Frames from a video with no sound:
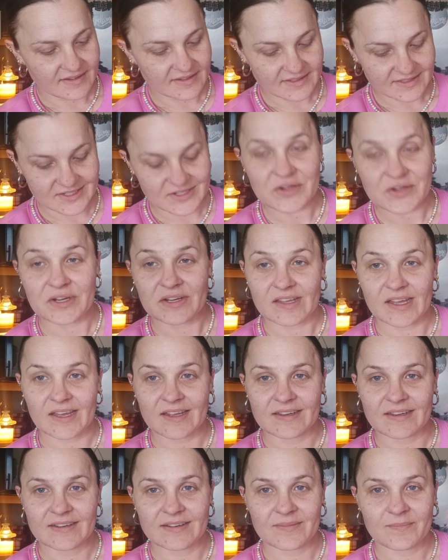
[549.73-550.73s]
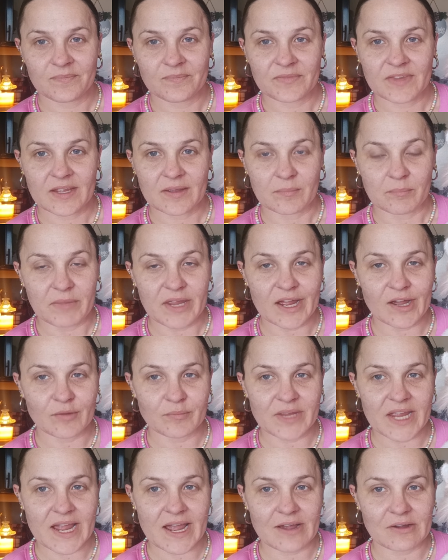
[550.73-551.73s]
Do you hear that? Meow
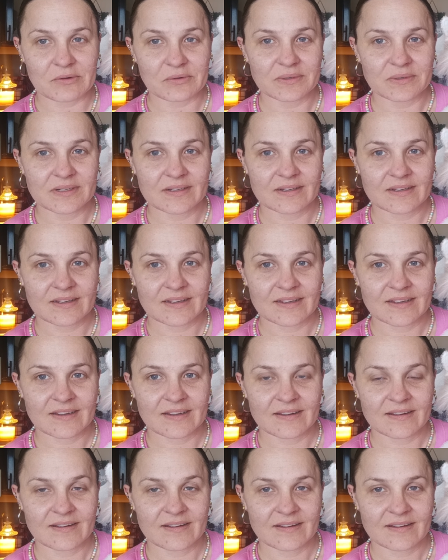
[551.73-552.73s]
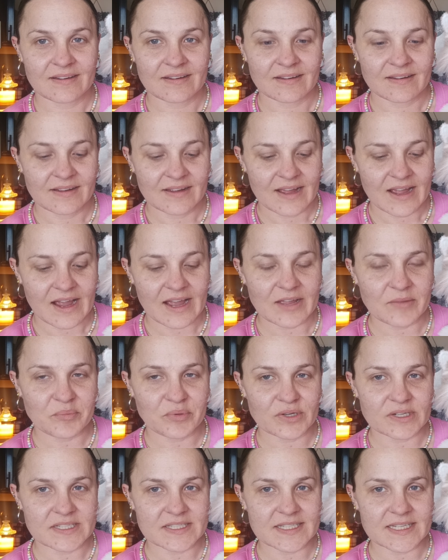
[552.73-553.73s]
meow. Hi,
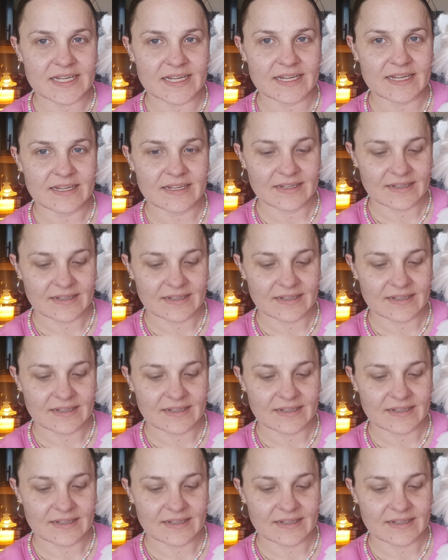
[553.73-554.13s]
Percy.